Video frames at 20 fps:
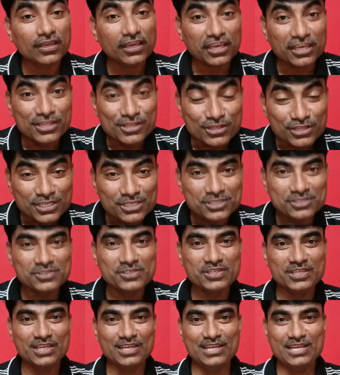In this
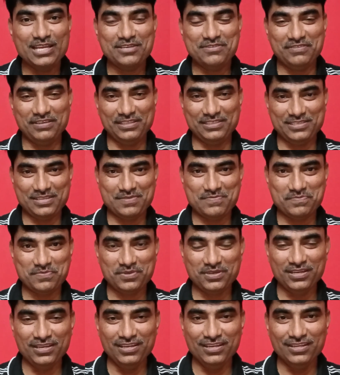real life
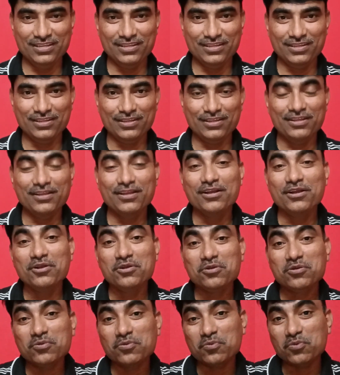example,
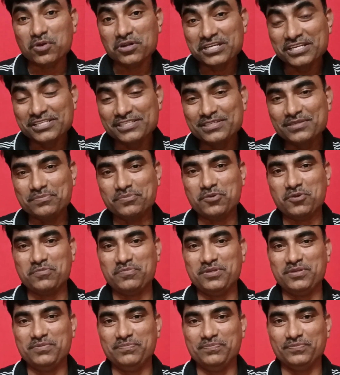what is the
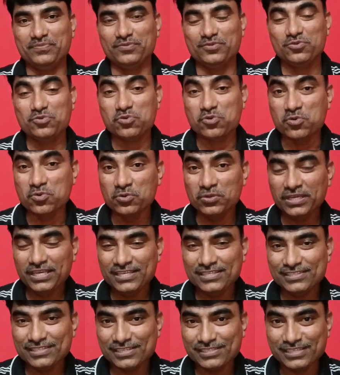problem? Who
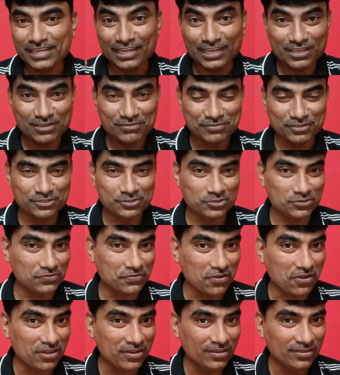is the sender first of
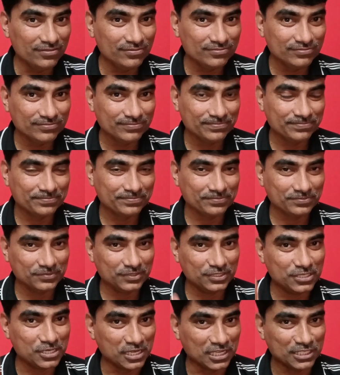all?
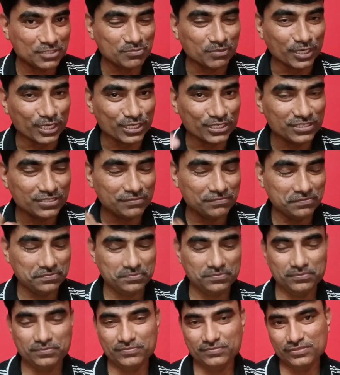The husband is the
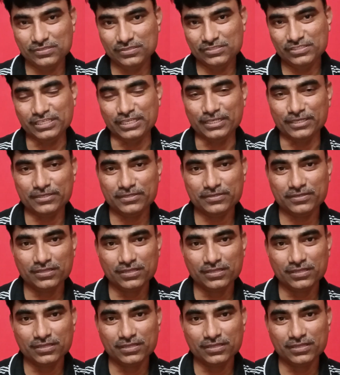sender.